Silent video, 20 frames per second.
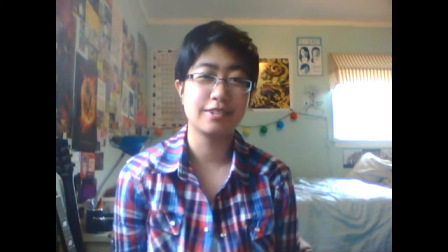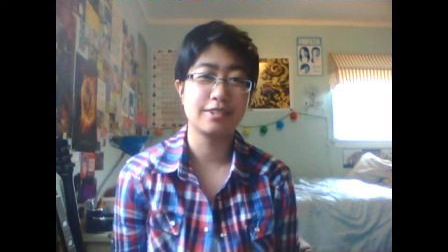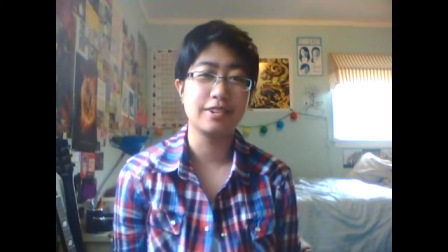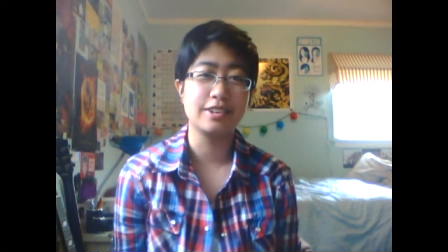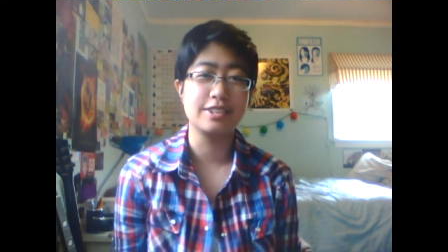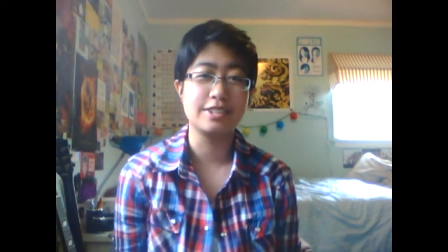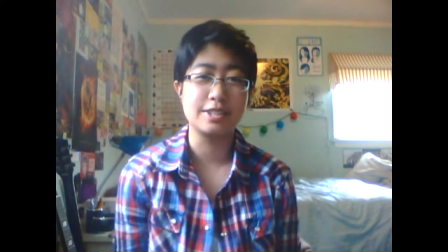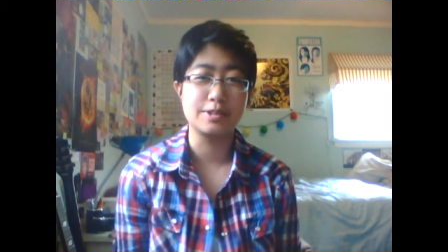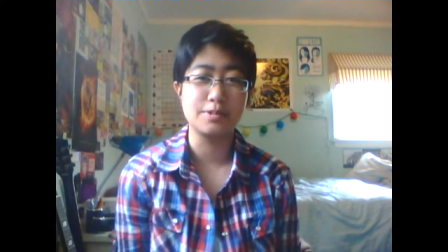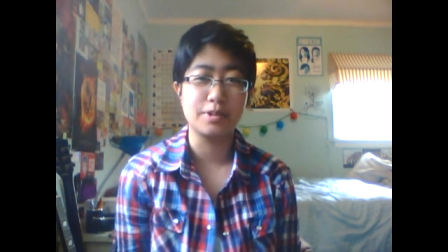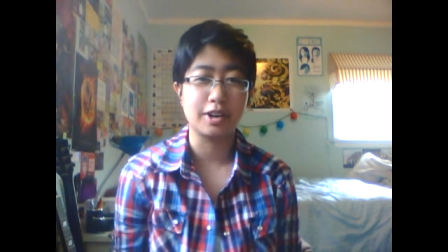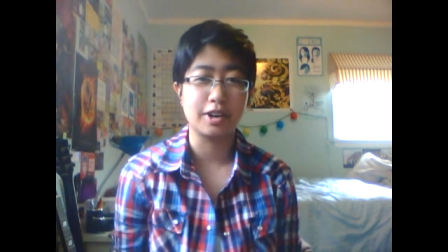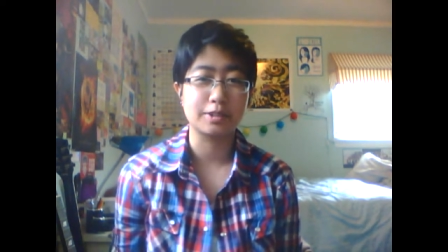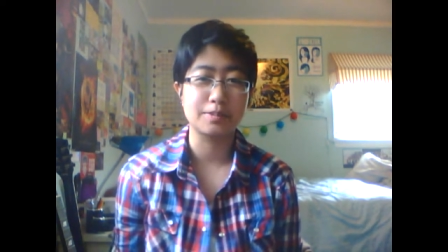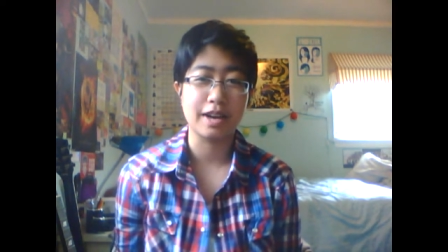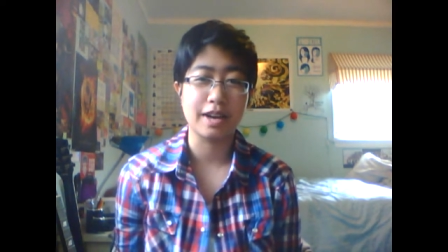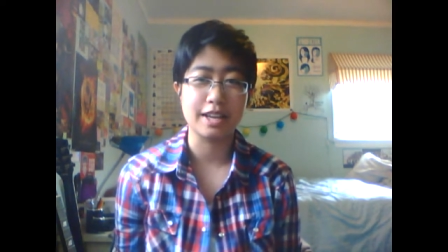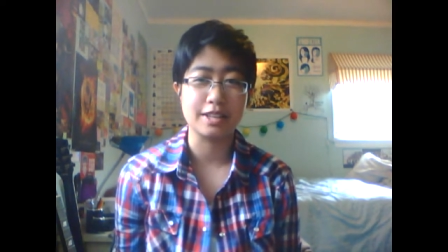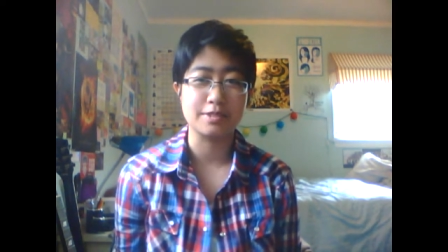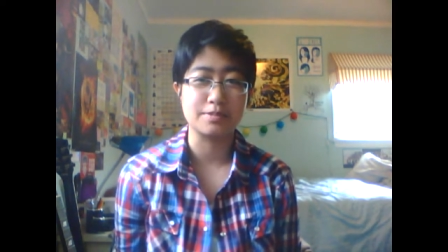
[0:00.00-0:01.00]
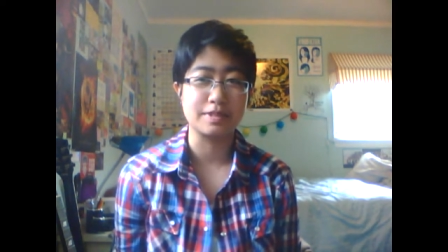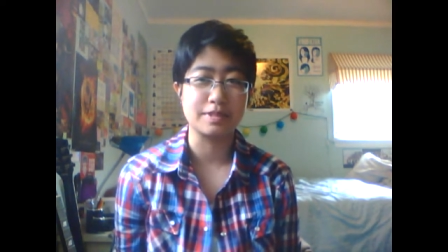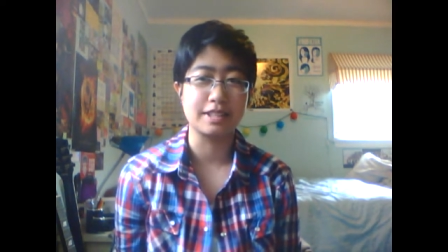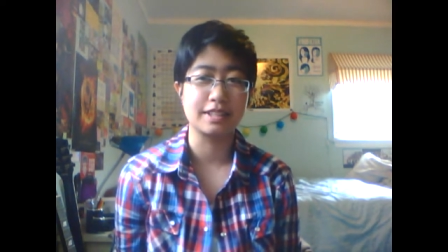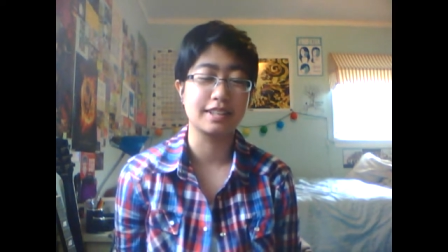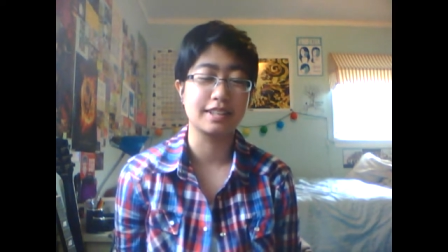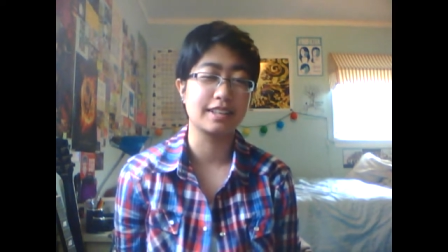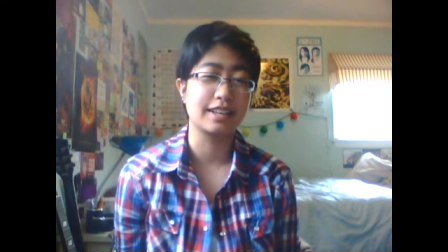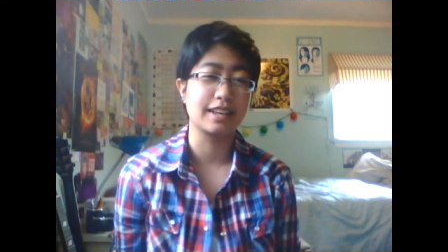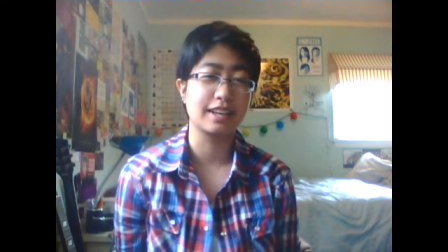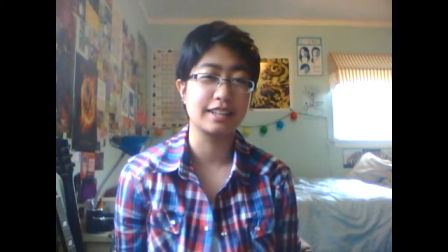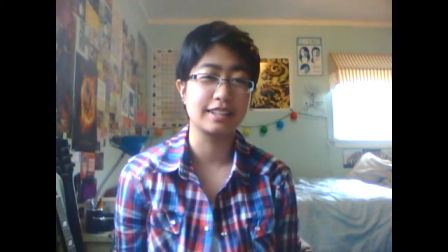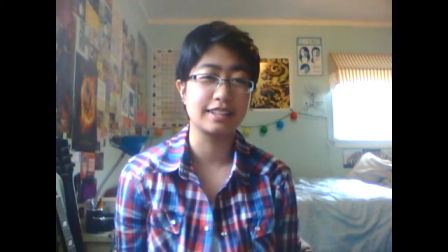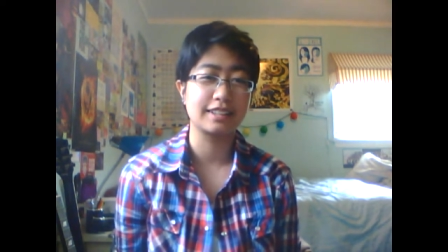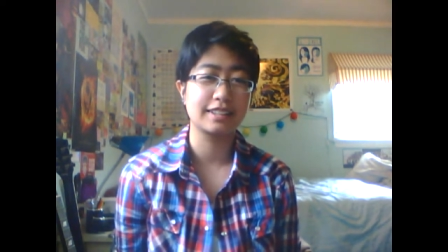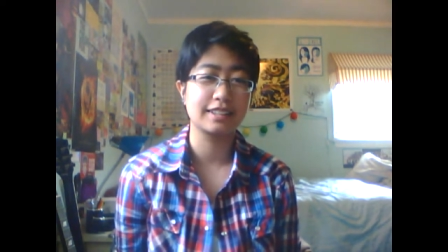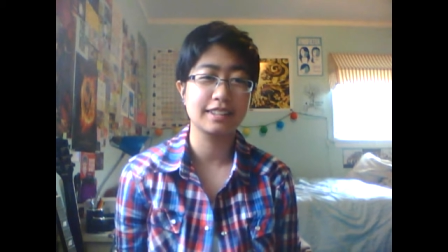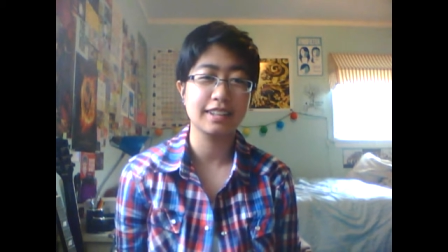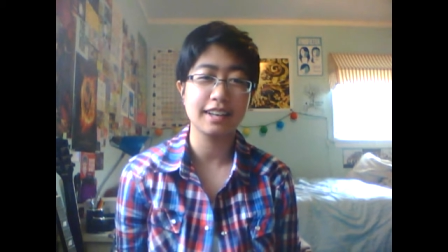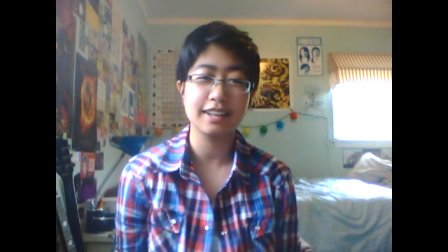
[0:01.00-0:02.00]
when she walked past me, and I
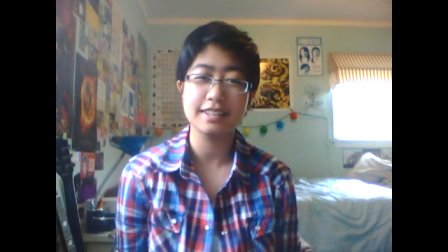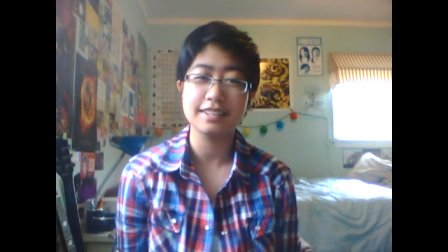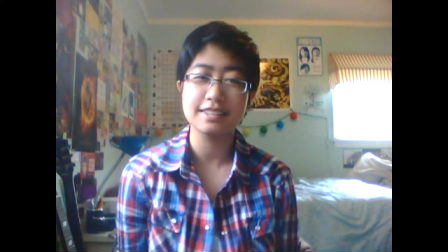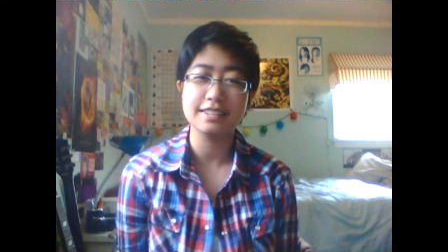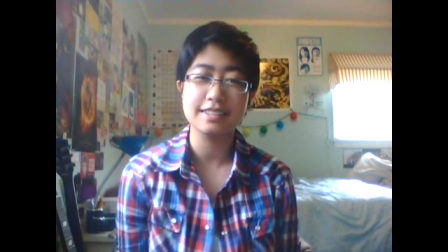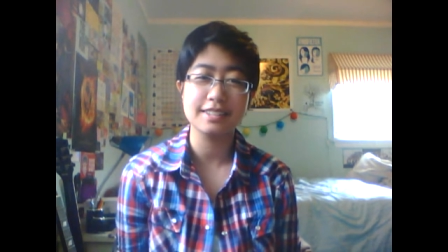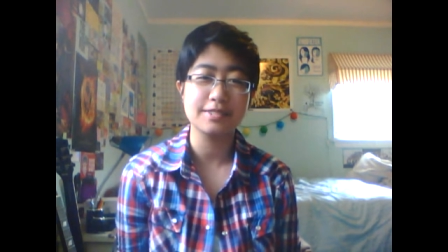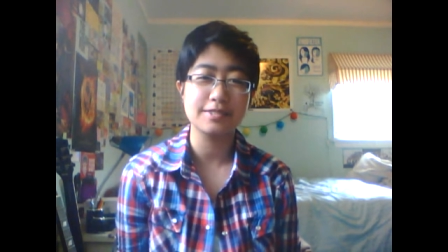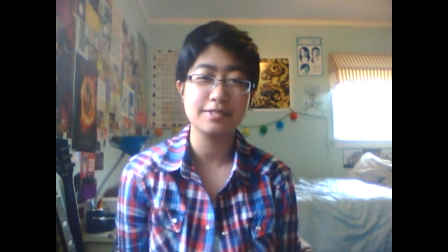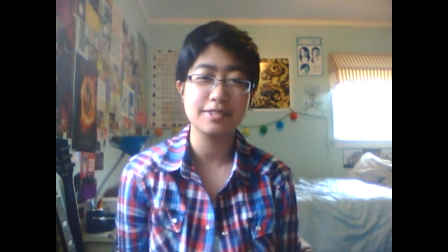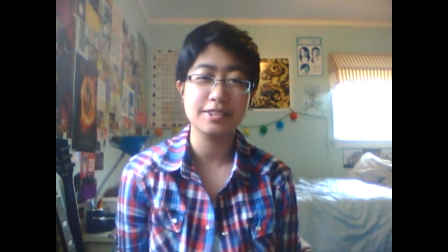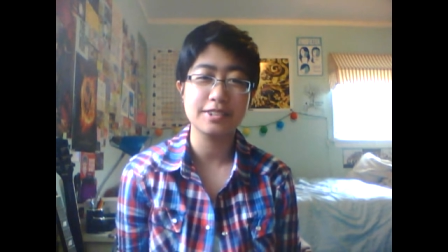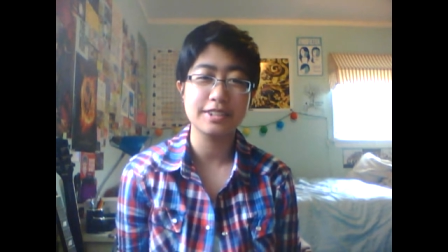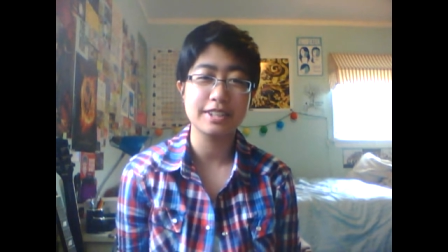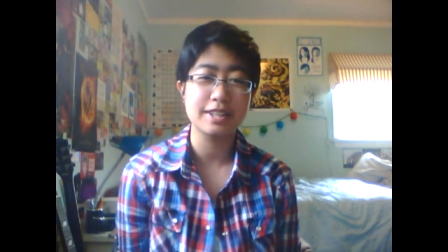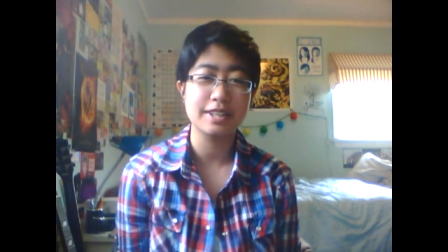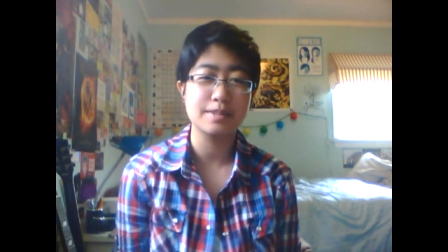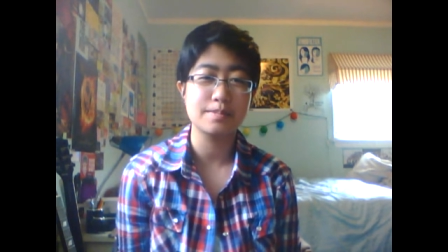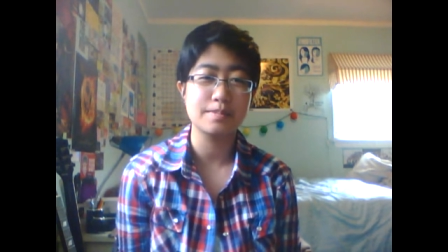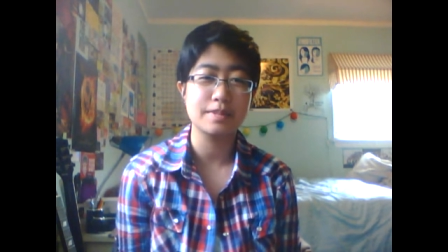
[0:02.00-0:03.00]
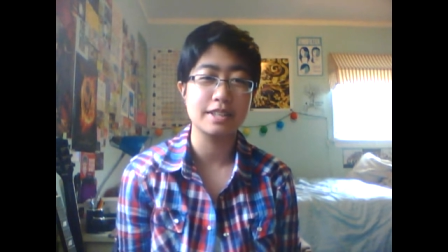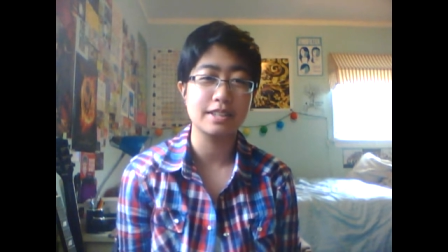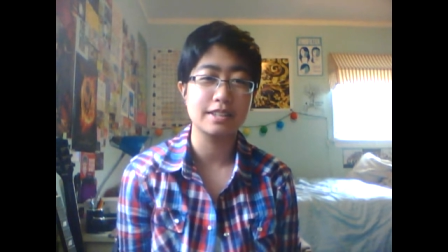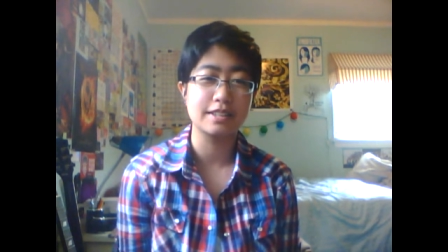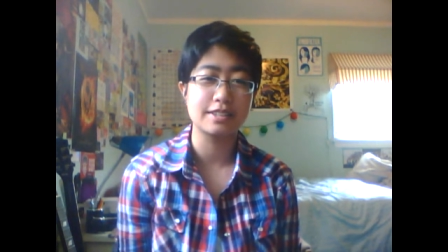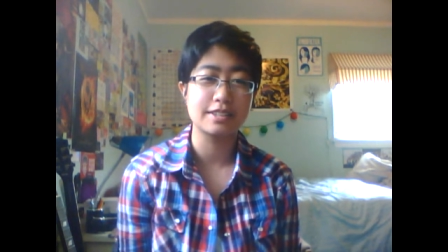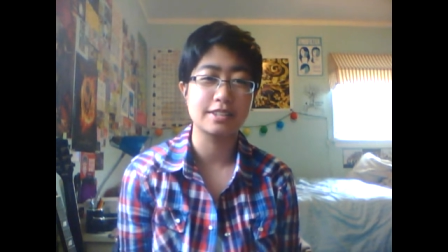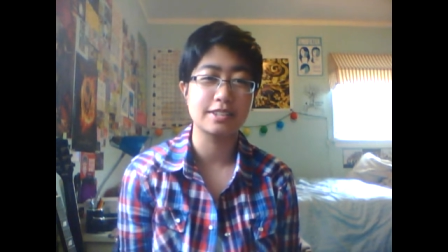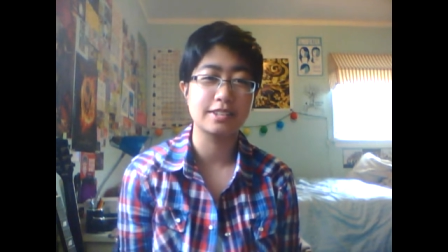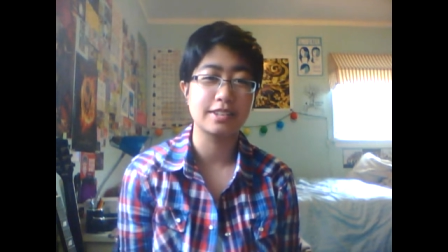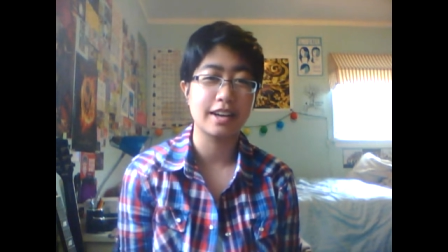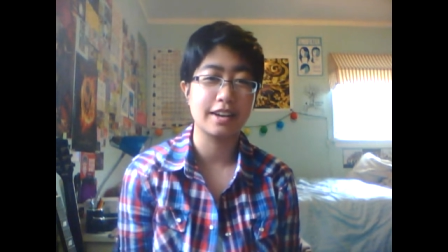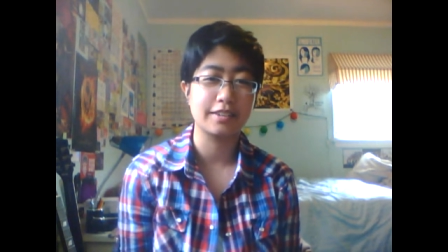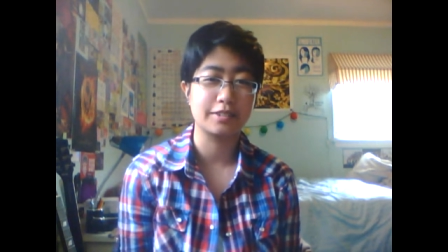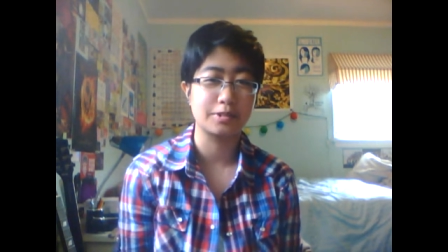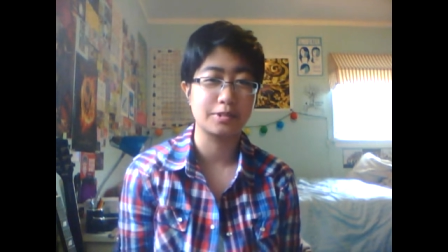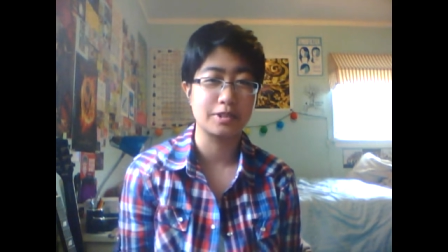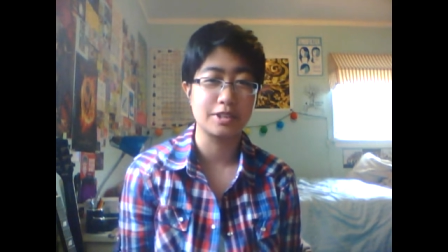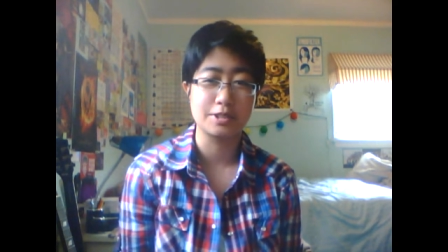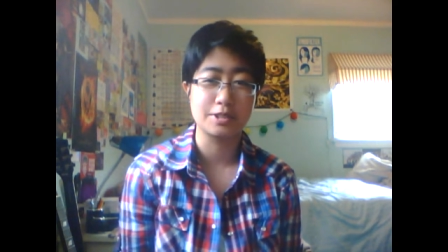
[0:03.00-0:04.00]
kind of didn't really hit me until
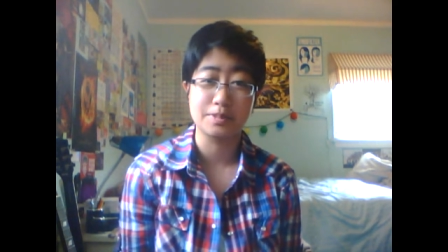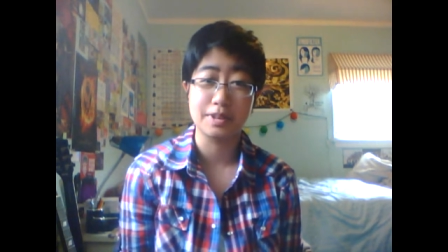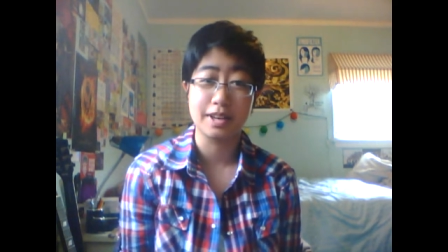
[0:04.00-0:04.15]
afterwards,